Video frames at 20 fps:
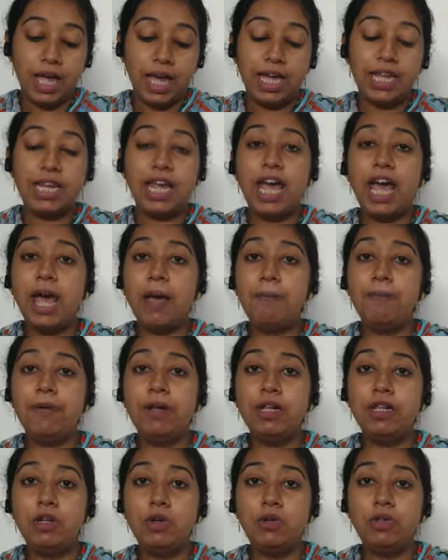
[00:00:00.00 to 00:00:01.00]
In
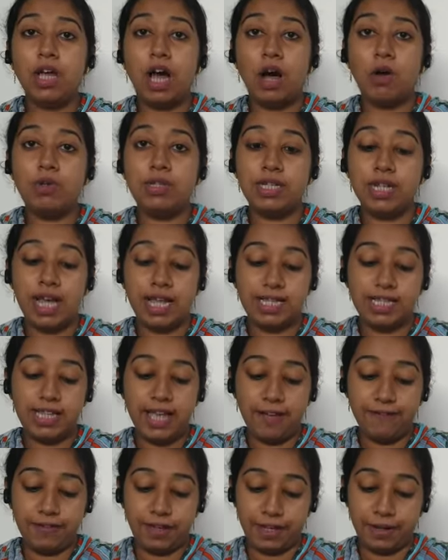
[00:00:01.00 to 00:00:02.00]
April
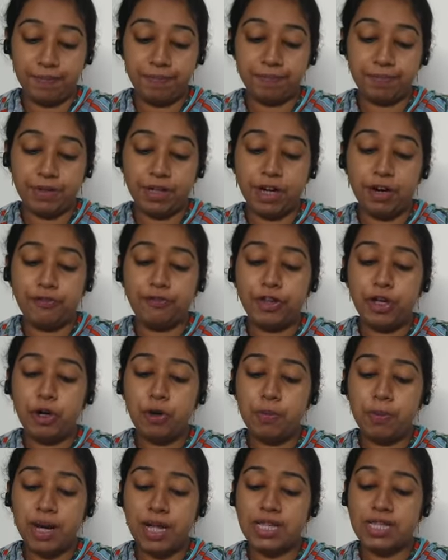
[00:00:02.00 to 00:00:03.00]
2007, a few
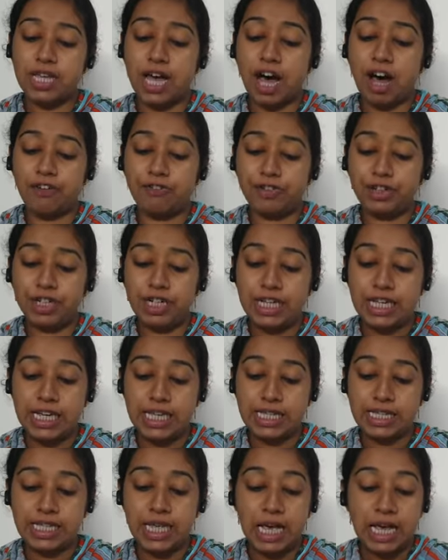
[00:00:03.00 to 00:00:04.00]
months after
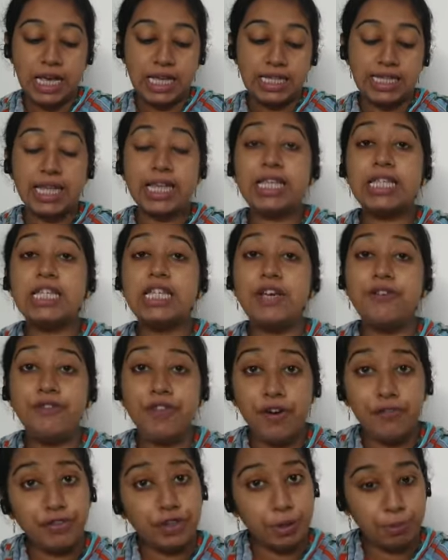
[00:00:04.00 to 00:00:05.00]
his
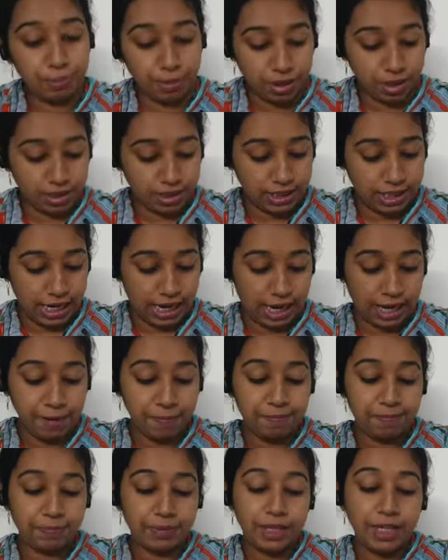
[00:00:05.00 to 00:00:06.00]
65th birthday,
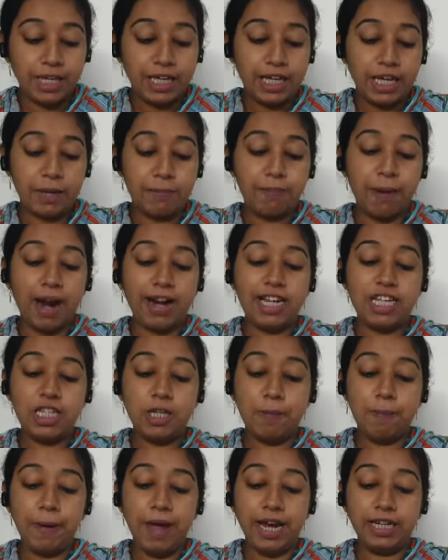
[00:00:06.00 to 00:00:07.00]
he
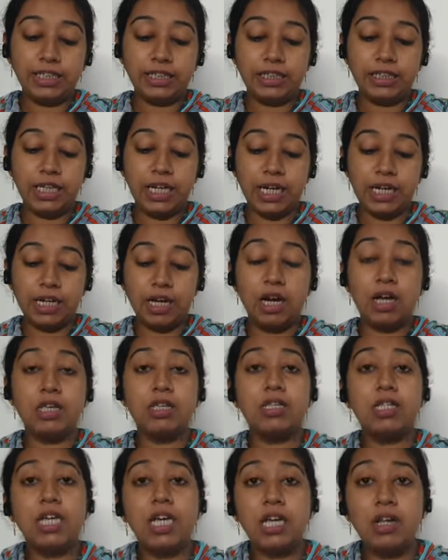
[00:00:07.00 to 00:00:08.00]
participated in
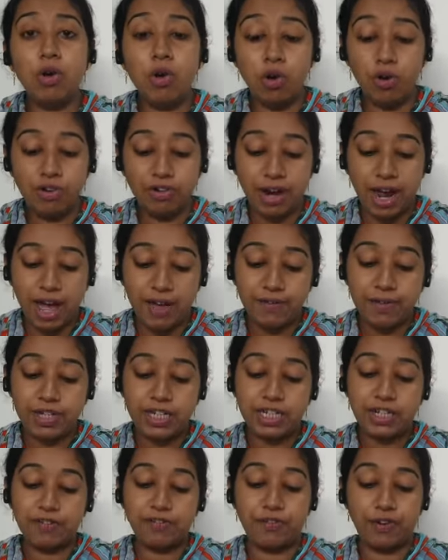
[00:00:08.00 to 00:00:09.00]
a
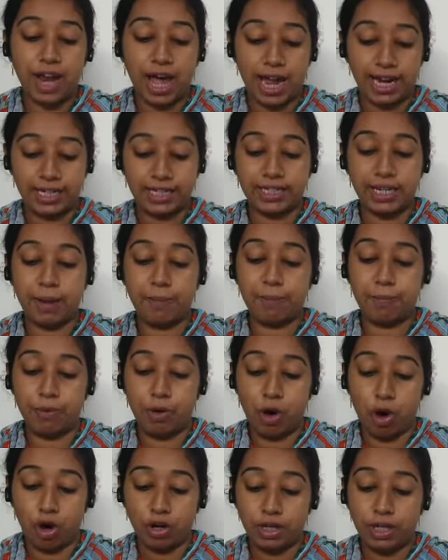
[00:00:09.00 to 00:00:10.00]
zero-gravity flight
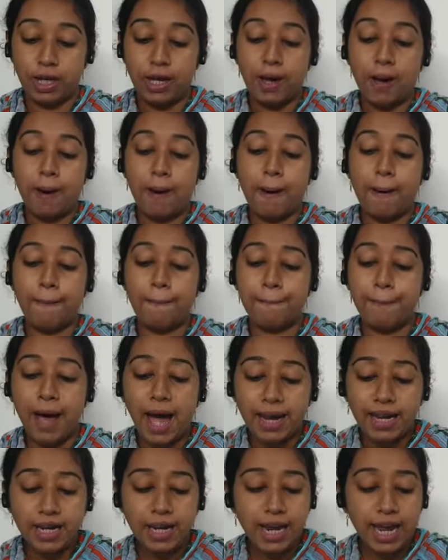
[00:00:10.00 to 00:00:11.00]
abroad, a
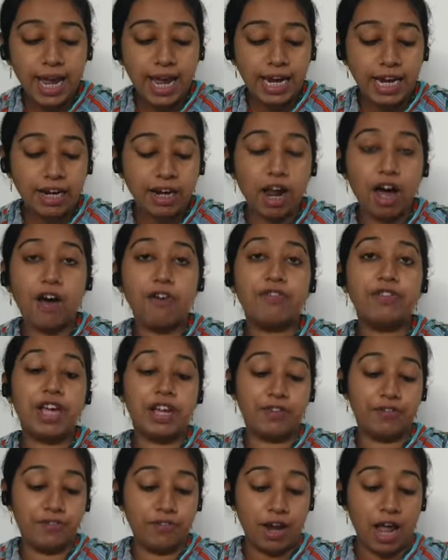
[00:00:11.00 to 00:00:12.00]
padded aircraft
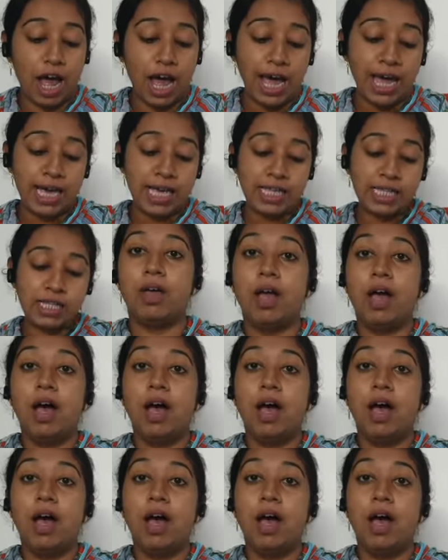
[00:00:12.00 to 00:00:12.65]
that flies,